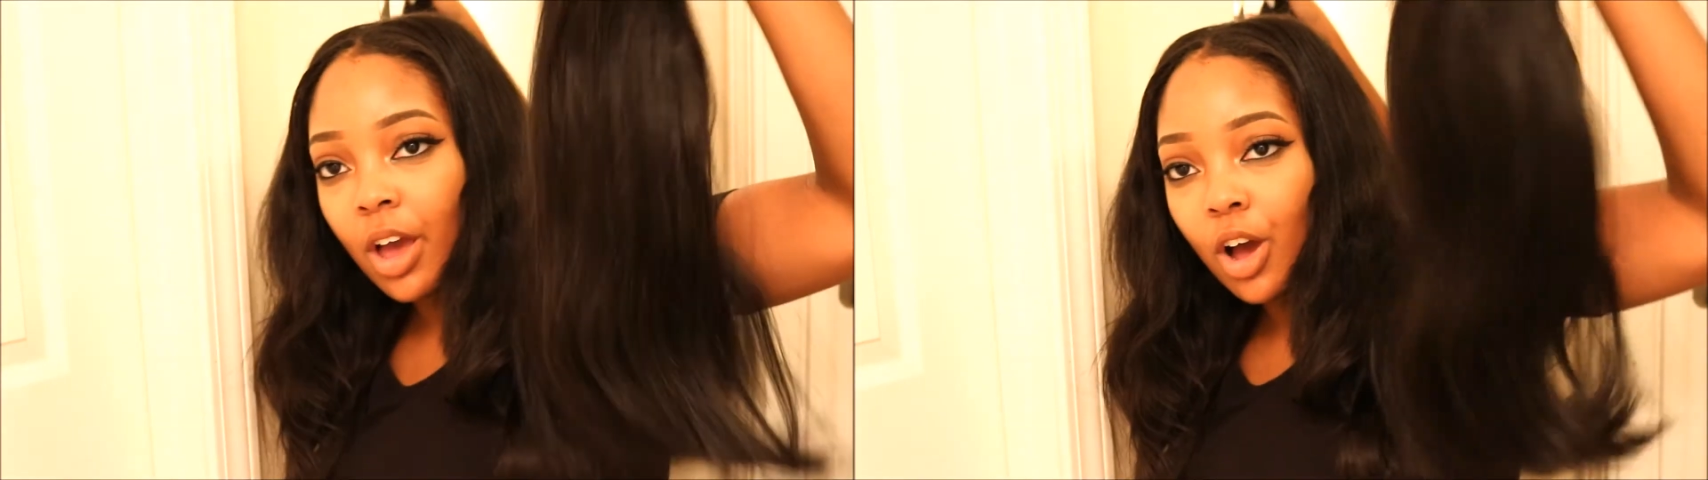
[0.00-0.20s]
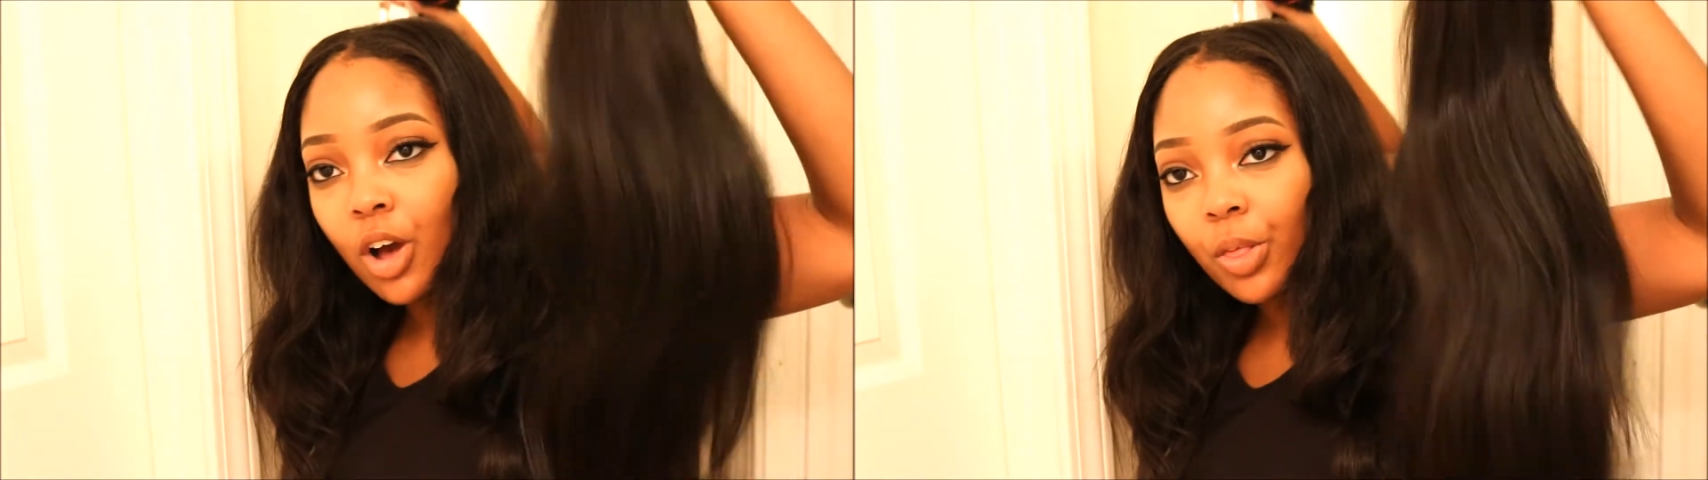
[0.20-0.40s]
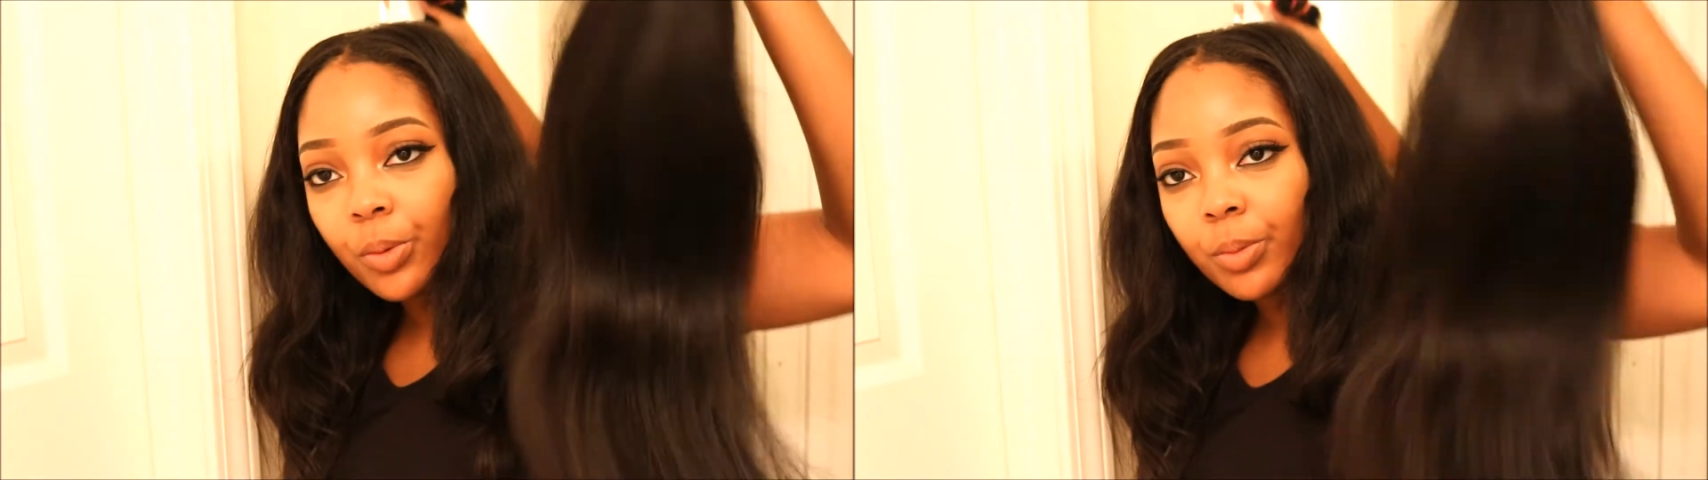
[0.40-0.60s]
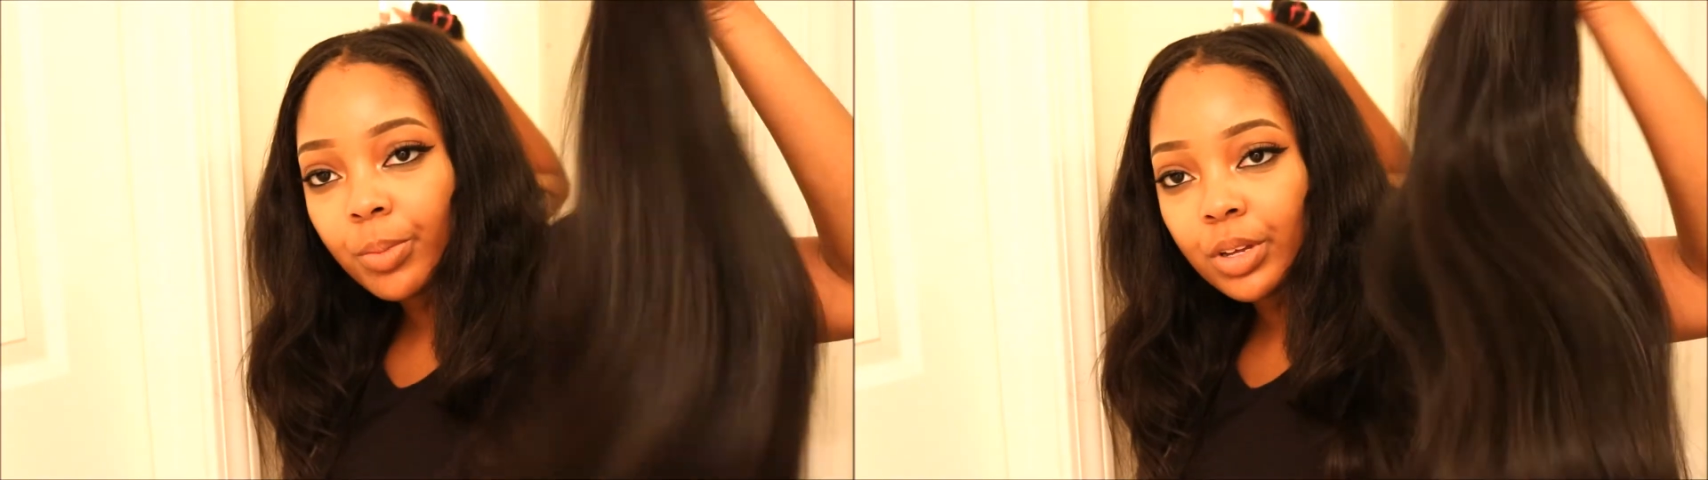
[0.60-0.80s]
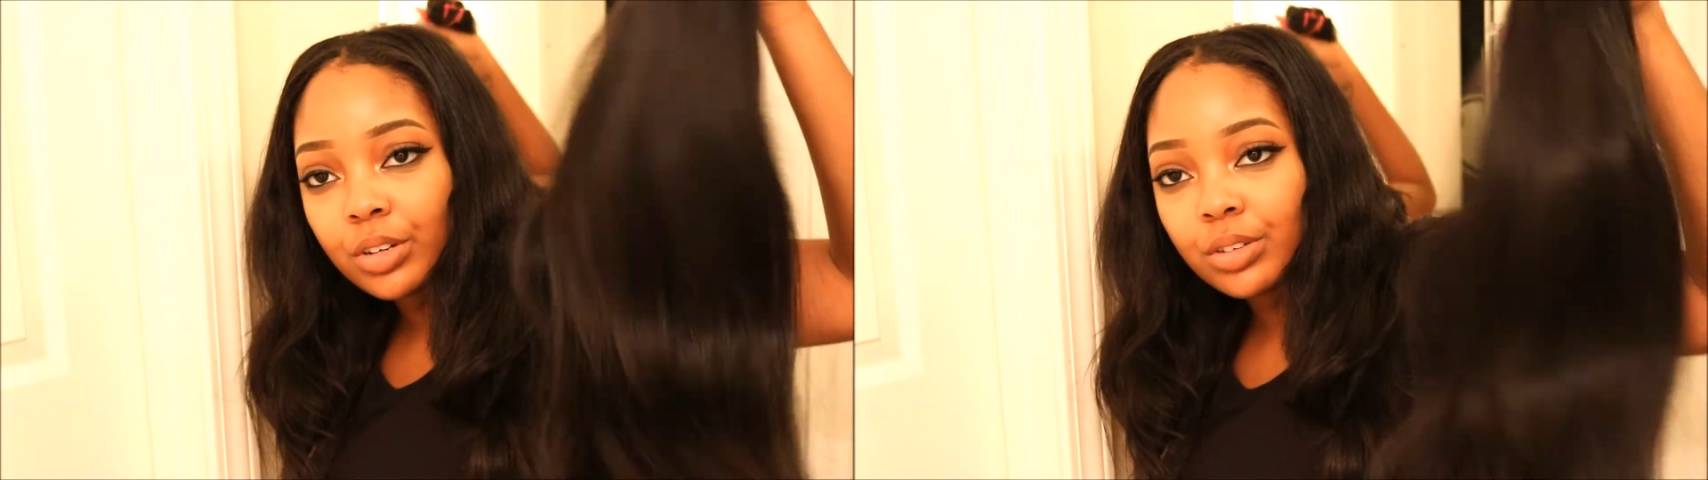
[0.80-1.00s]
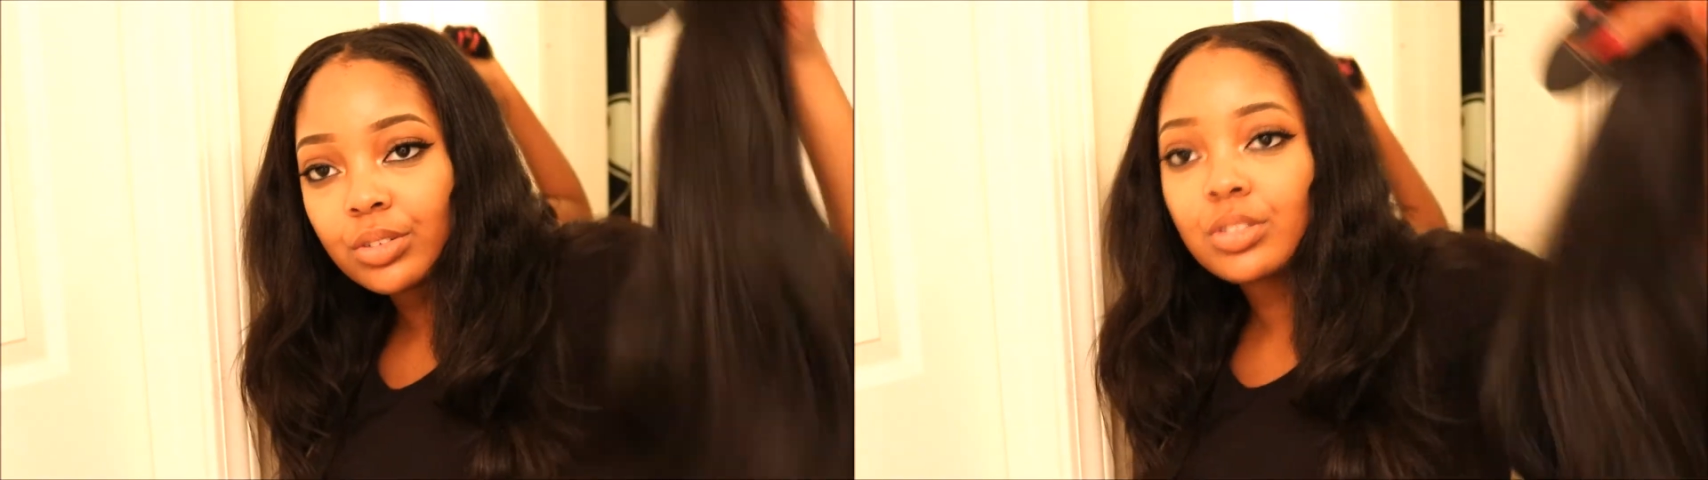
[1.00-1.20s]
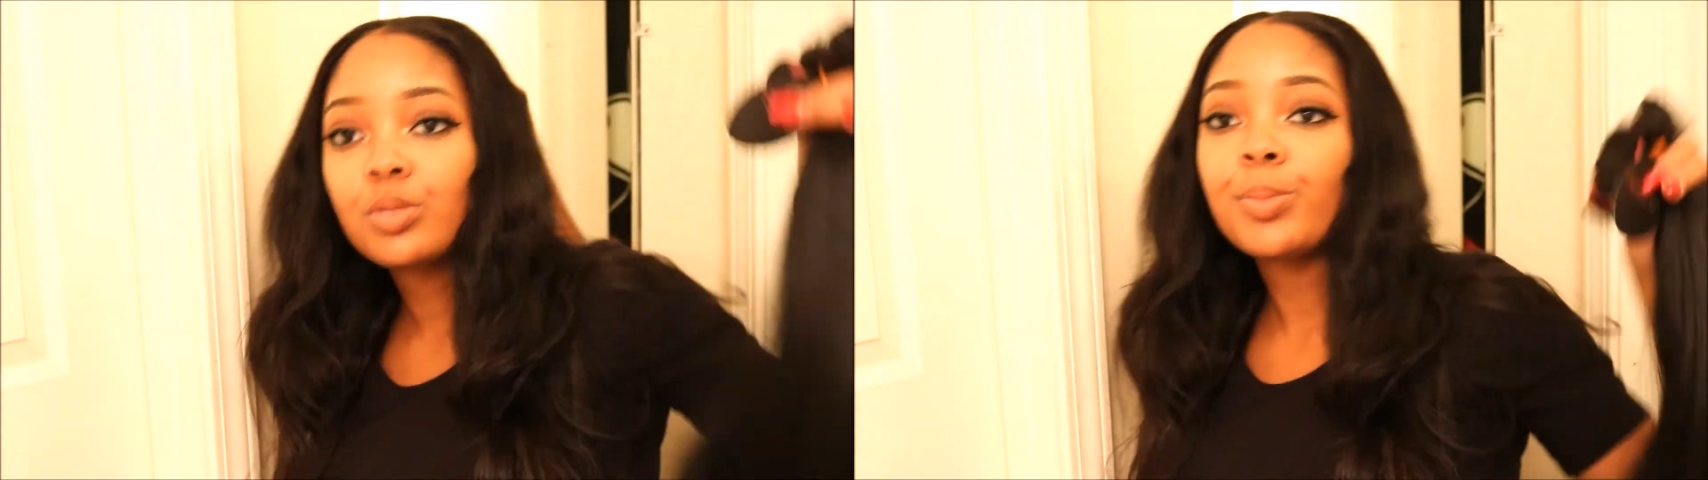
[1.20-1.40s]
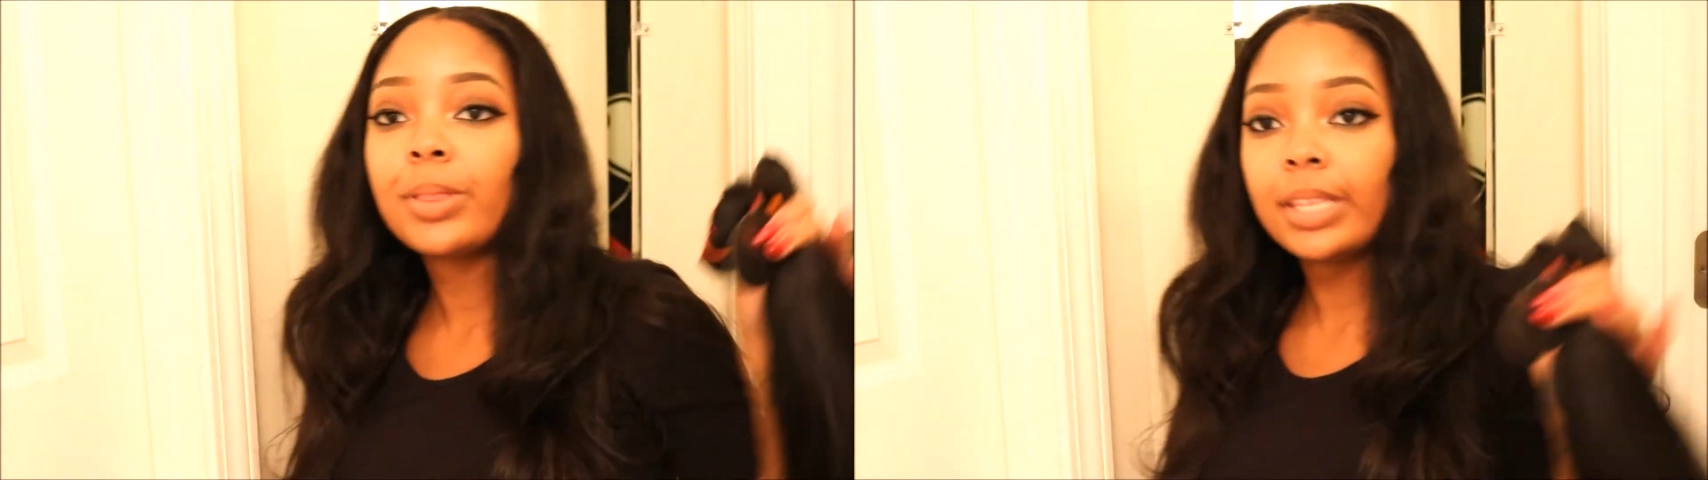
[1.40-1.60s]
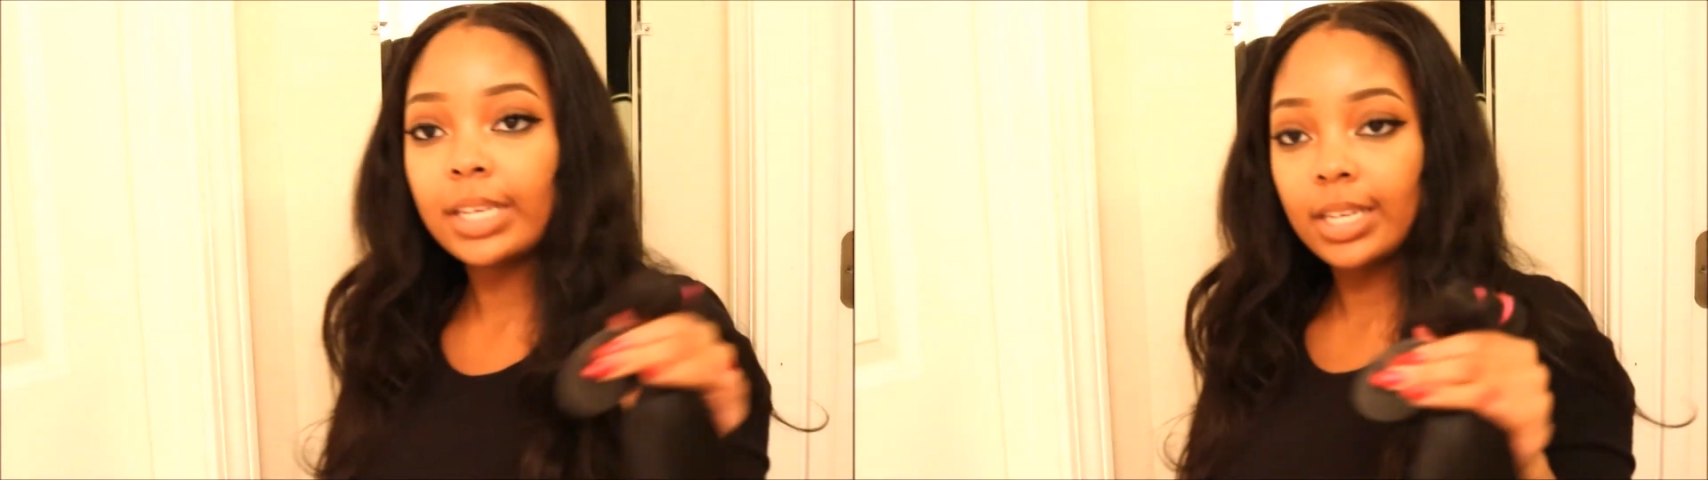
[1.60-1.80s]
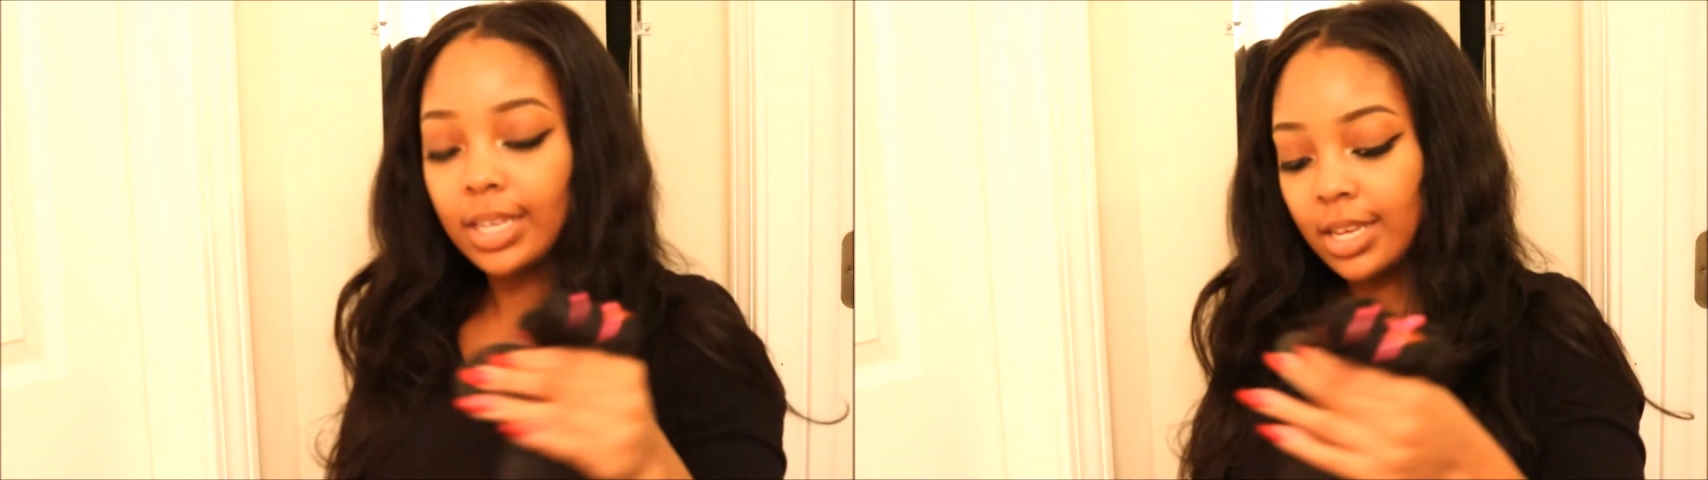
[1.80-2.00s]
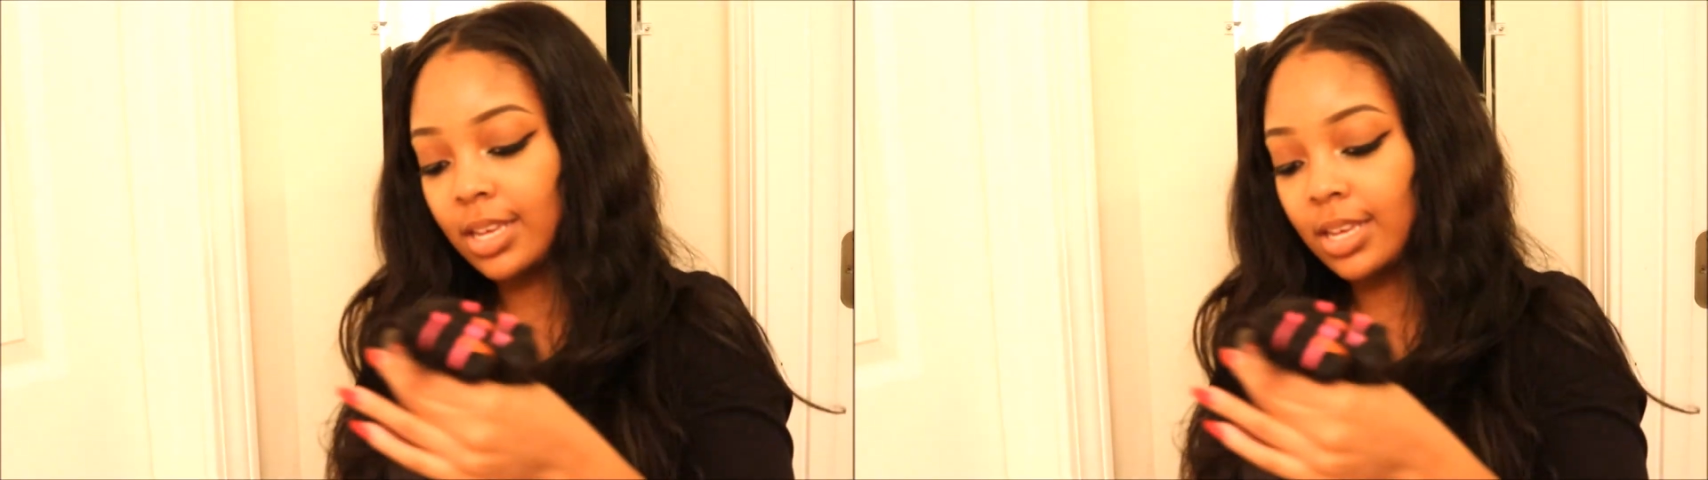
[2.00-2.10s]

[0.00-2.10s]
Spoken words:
All 3 bundles, super thick.